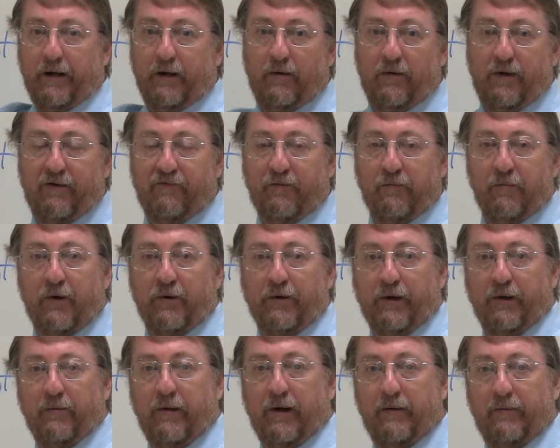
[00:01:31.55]
I don't have
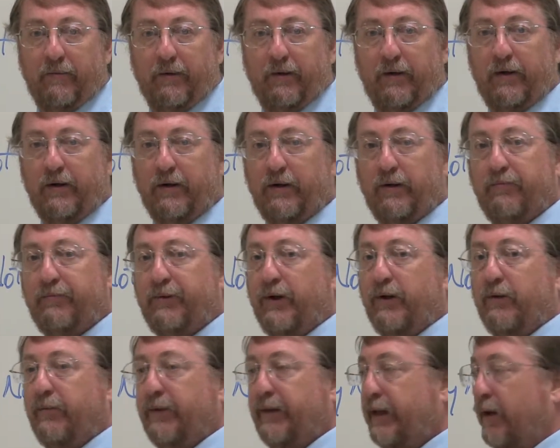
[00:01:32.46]
ammonium ion up
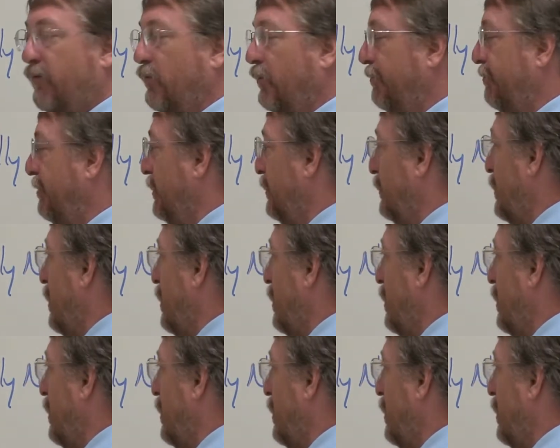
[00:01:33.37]
there, but that would be a